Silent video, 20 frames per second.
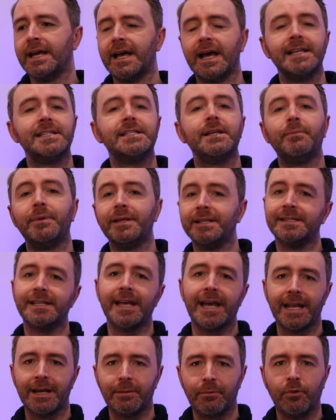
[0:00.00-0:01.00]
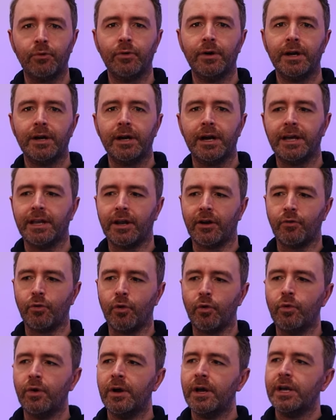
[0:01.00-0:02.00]
has he been terrible in a
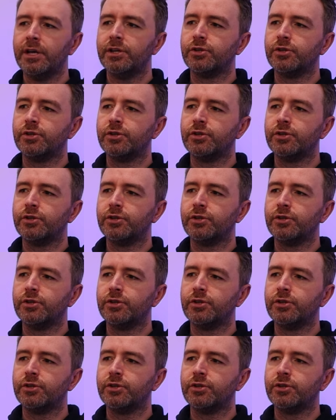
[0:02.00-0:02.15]
role.